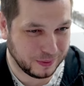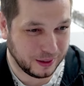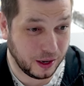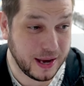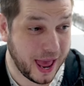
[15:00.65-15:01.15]

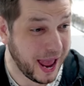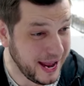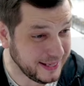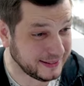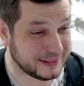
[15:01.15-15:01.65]
An
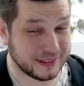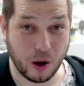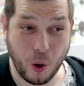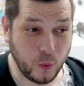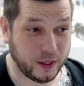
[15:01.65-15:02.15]
8!
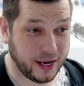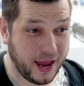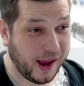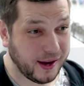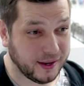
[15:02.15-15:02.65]

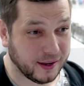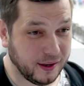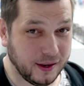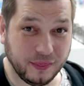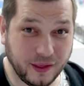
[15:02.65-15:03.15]
Okay!
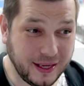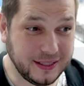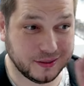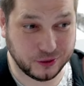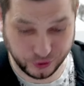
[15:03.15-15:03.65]
That
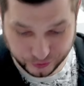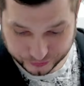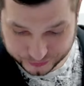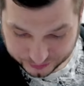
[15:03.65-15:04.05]
is good.